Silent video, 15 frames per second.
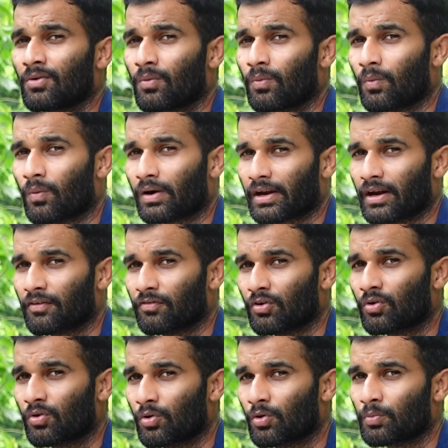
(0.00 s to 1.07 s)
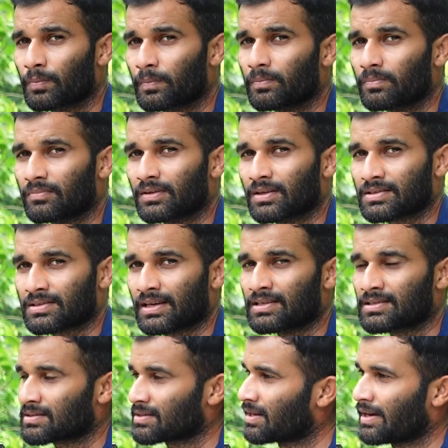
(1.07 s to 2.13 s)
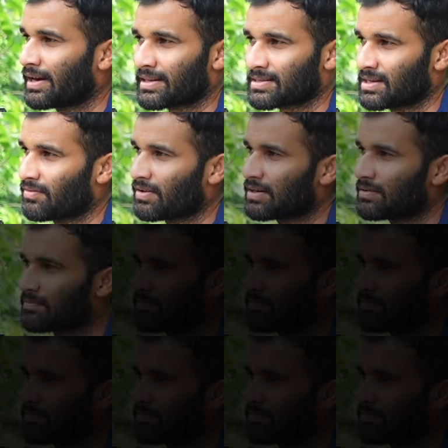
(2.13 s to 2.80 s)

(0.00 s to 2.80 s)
what kind of a group the size it has given.